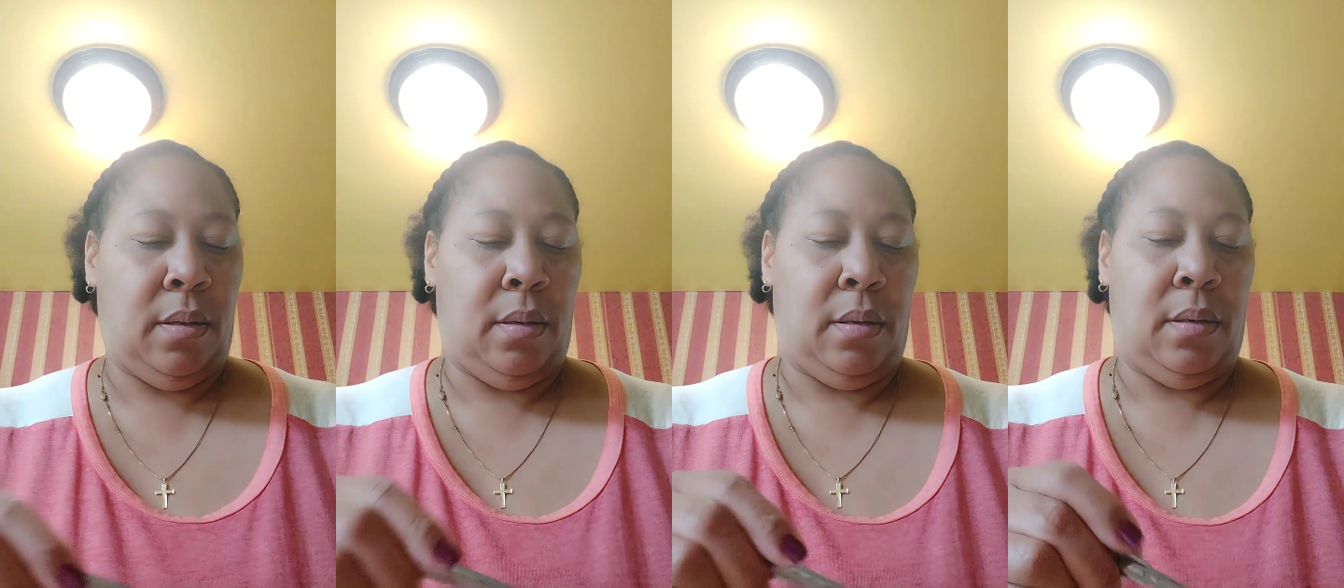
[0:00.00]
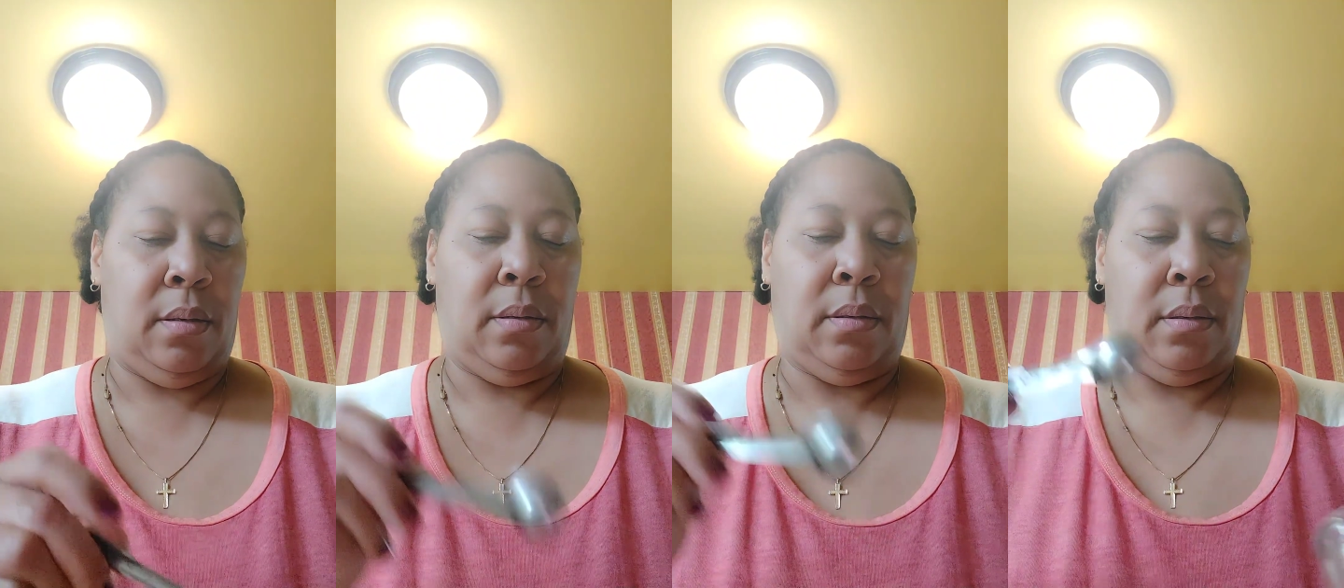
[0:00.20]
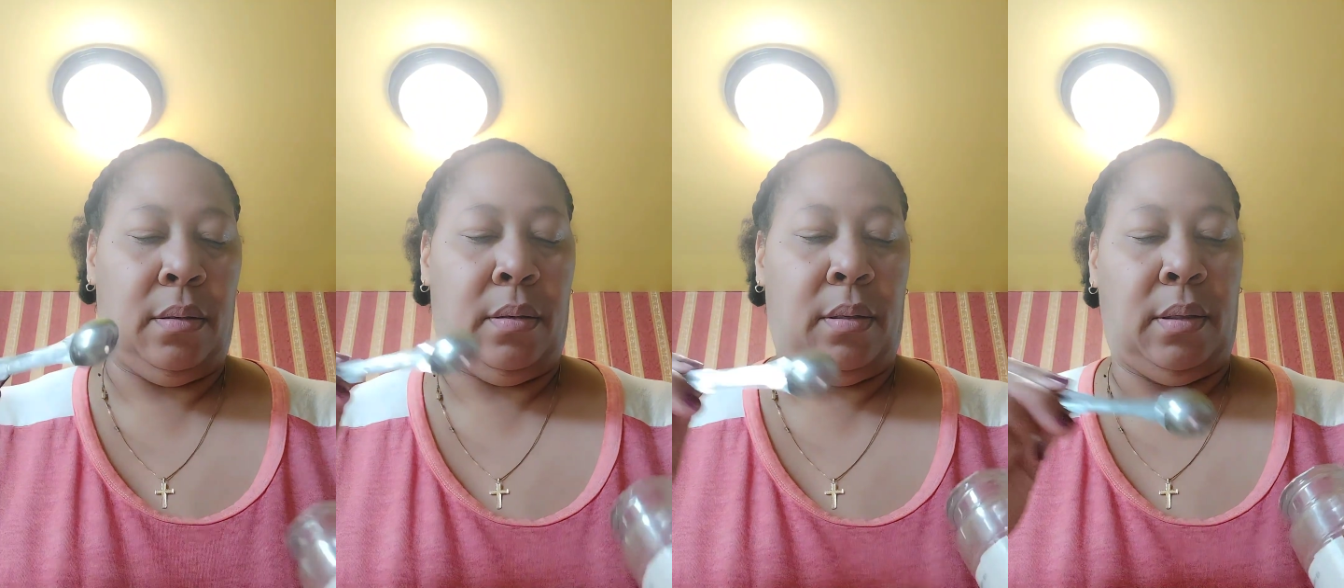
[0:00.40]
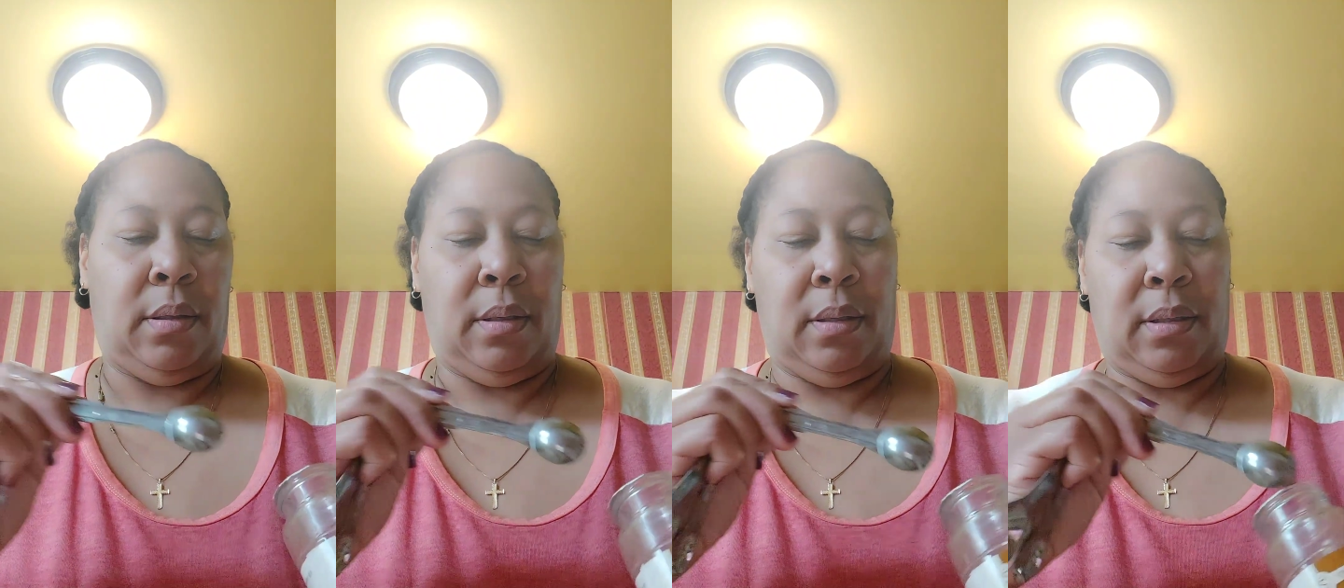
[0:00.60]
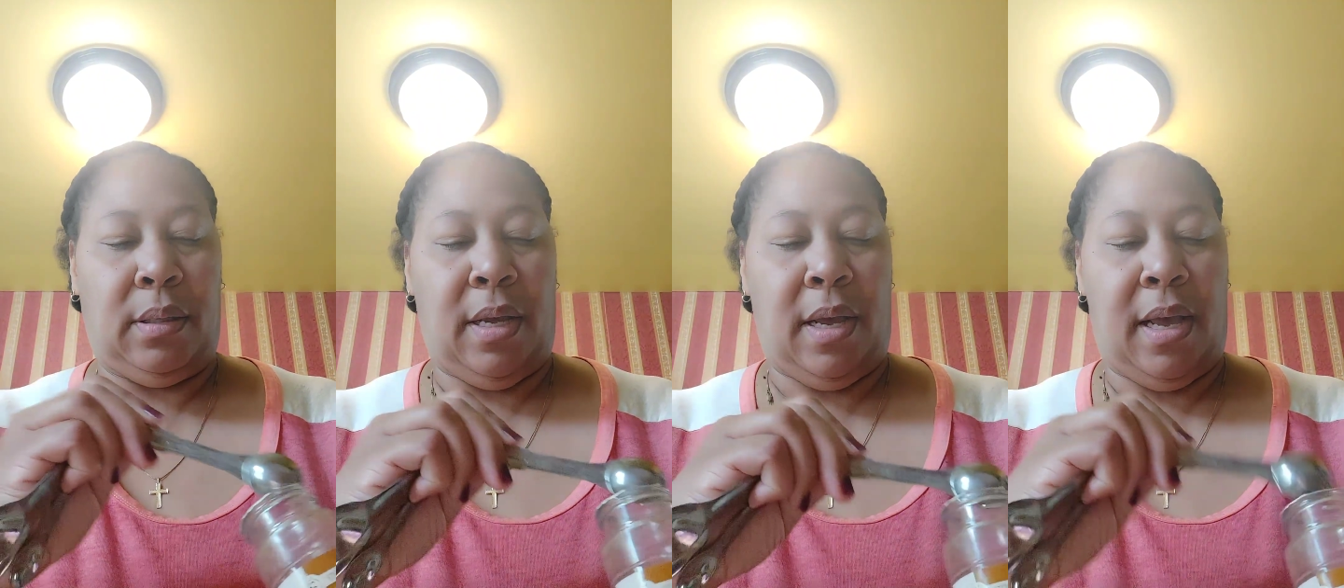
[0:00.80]
So this
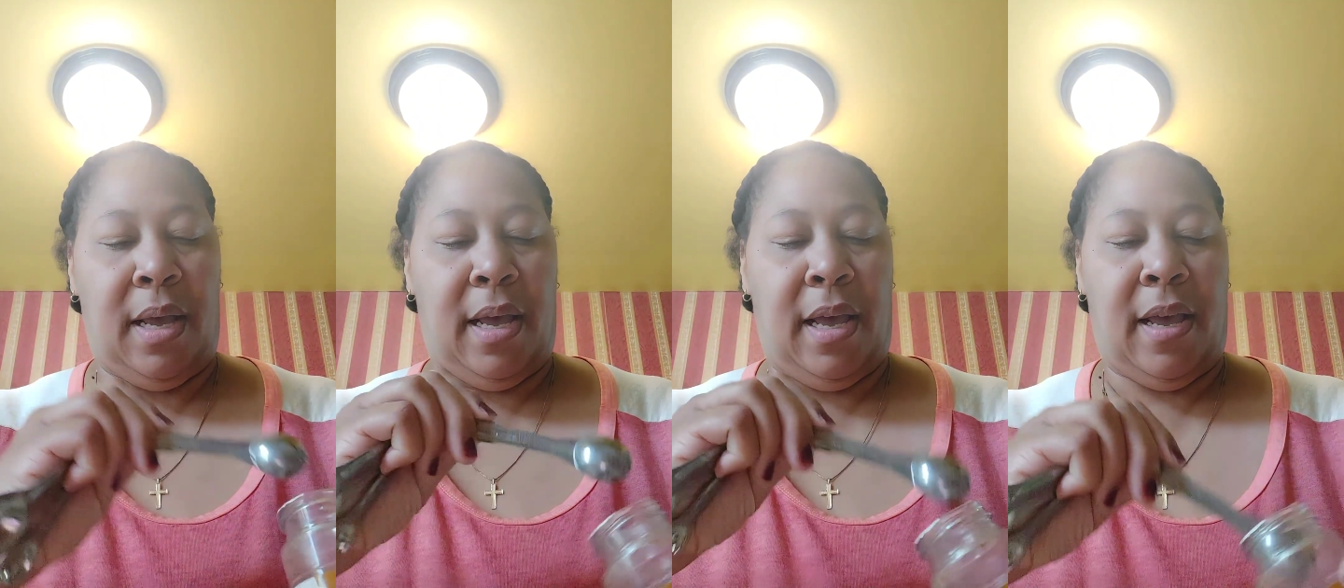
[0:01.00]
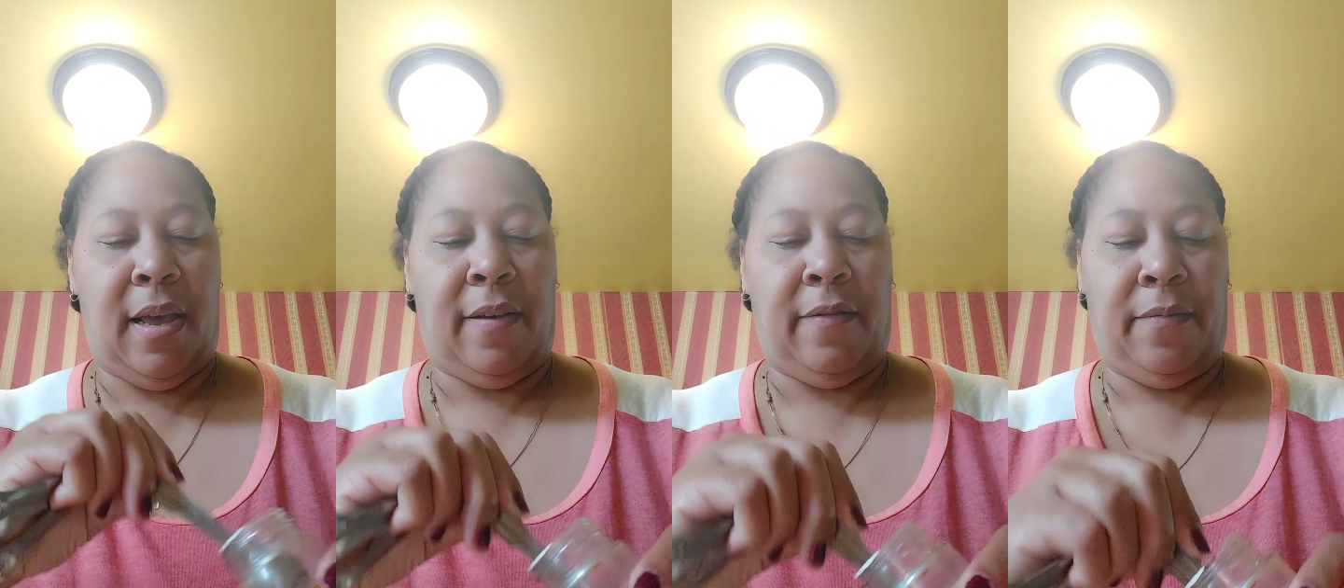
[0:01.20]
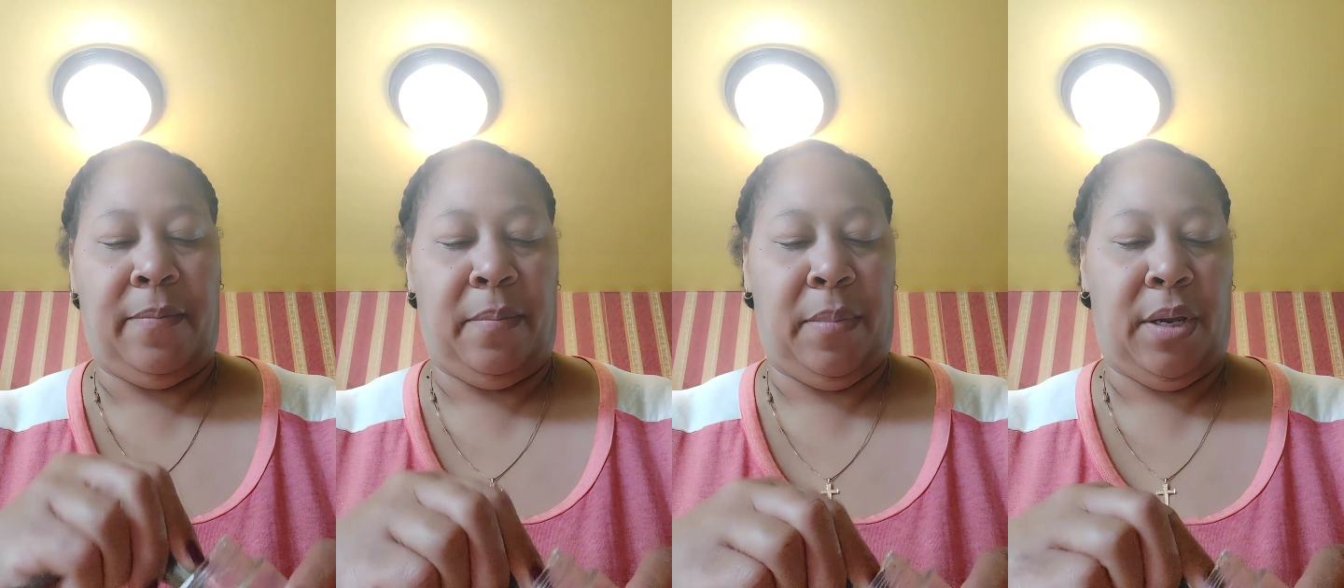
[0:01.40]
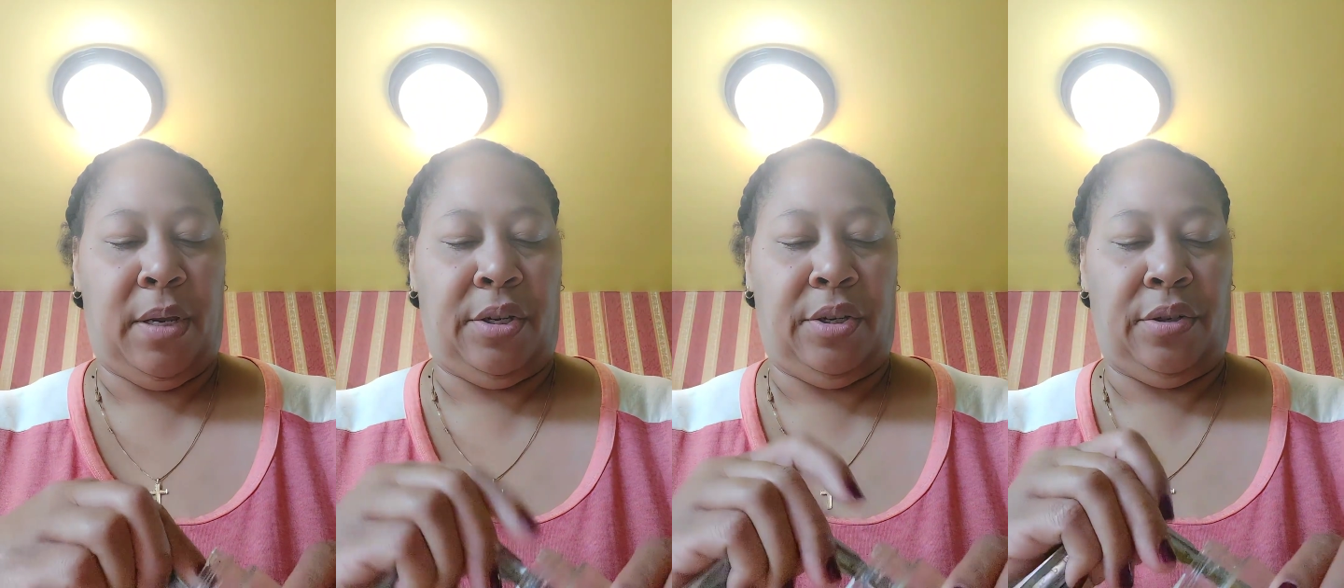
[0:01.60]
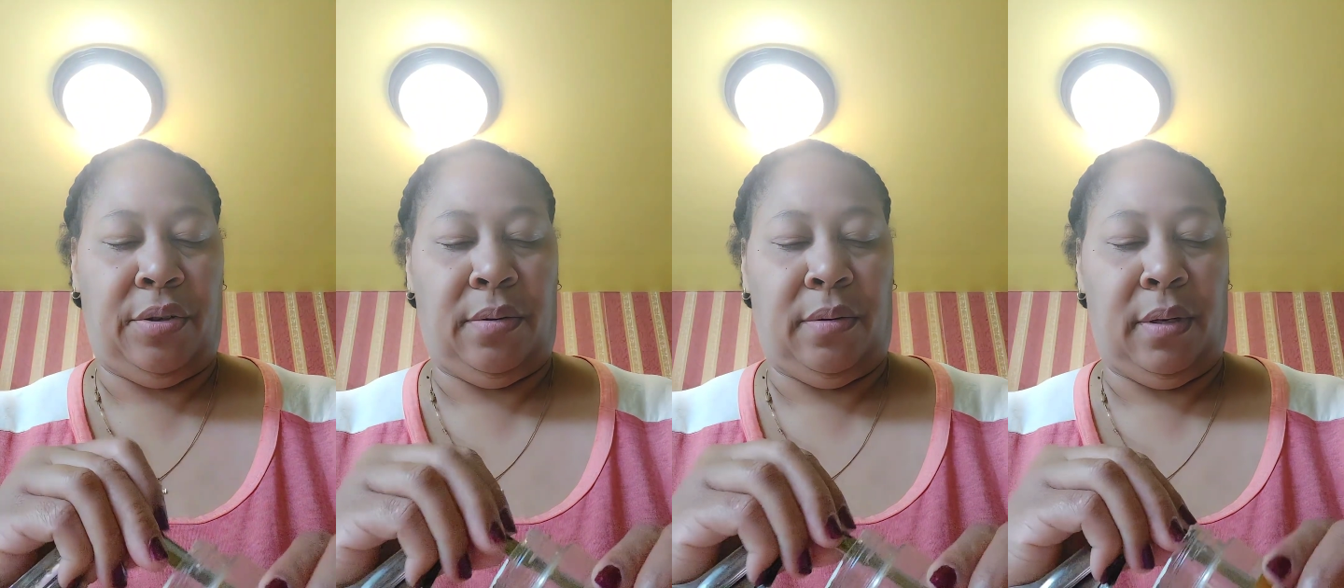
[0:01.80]
is a half
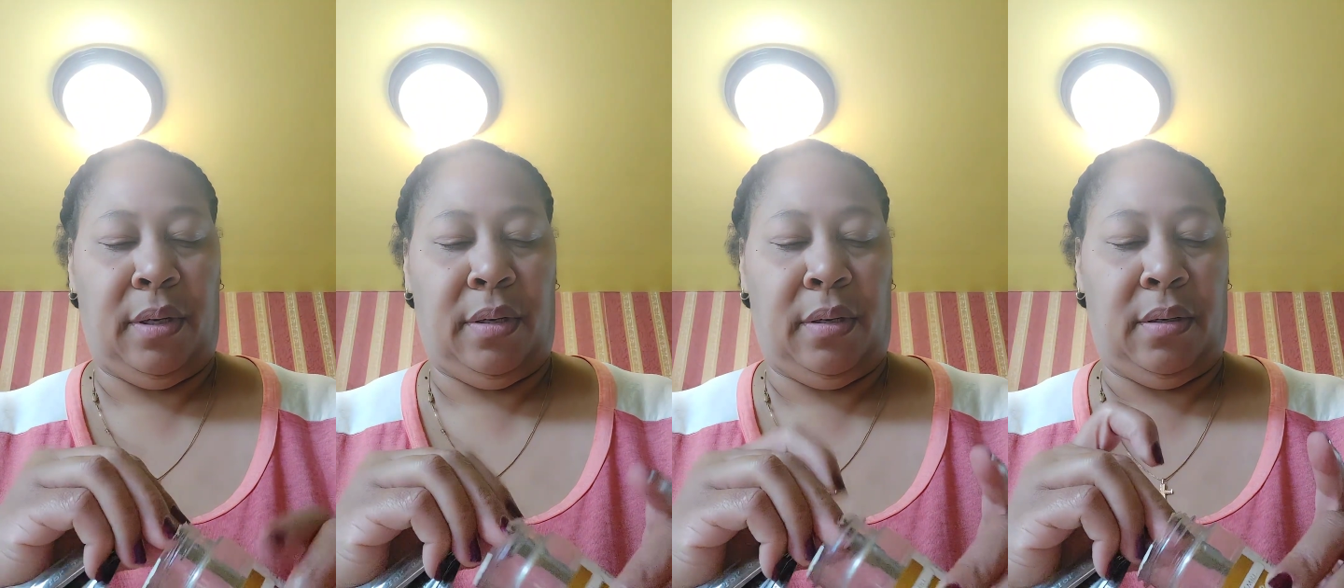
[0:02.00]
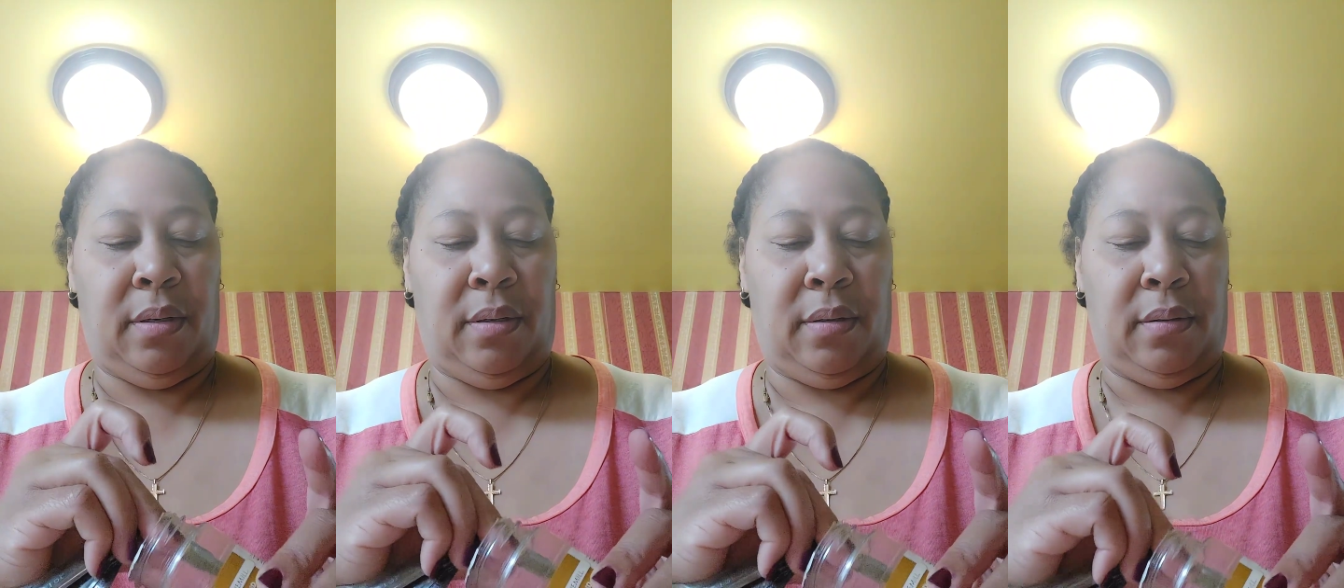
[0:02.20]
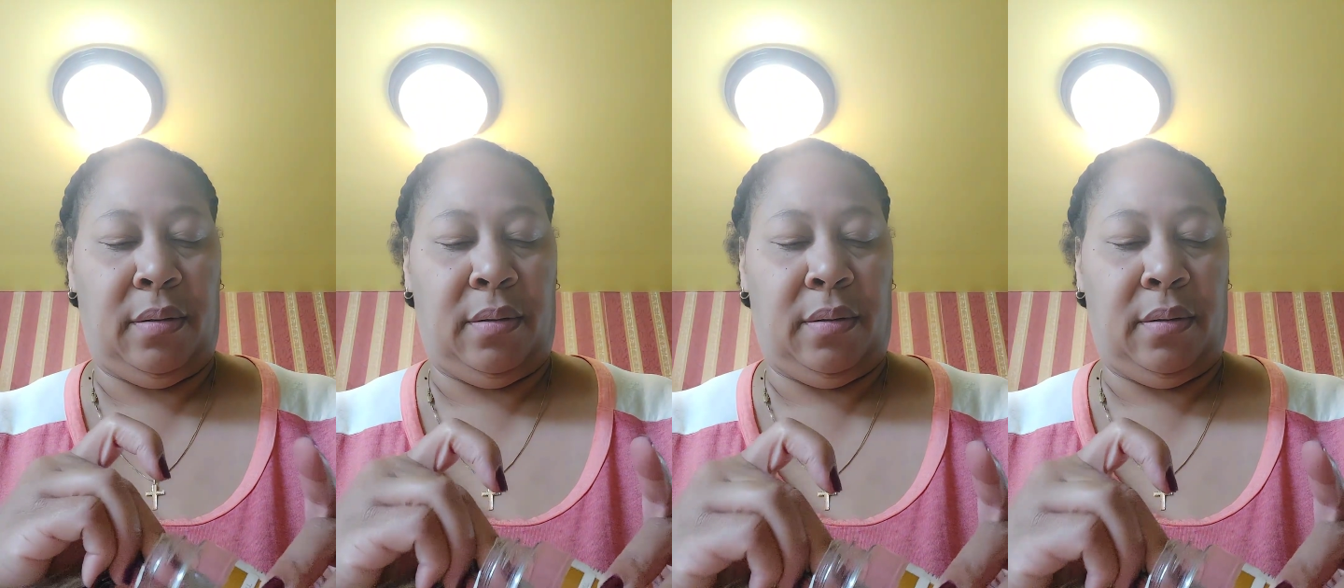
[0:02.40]
measuring.